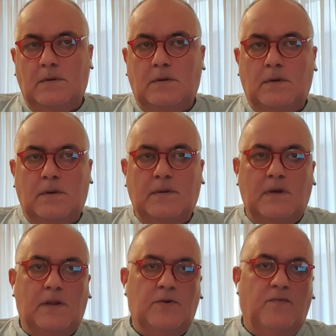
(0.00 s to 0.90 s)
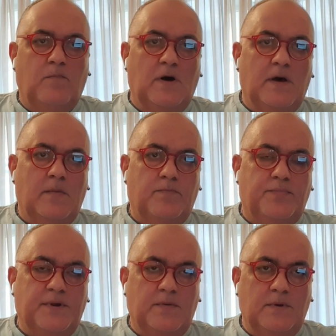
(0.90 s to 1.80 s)
in the end of my
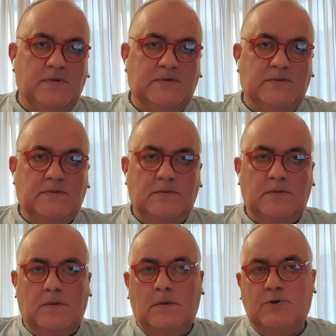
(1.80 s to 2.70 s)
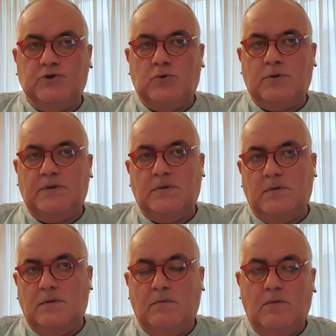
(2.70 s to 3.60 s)
previous short
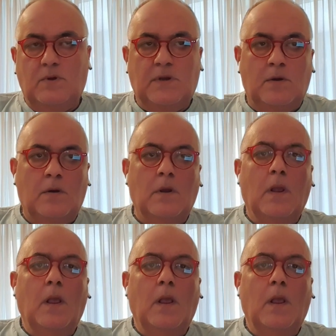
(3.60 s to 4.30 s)
video.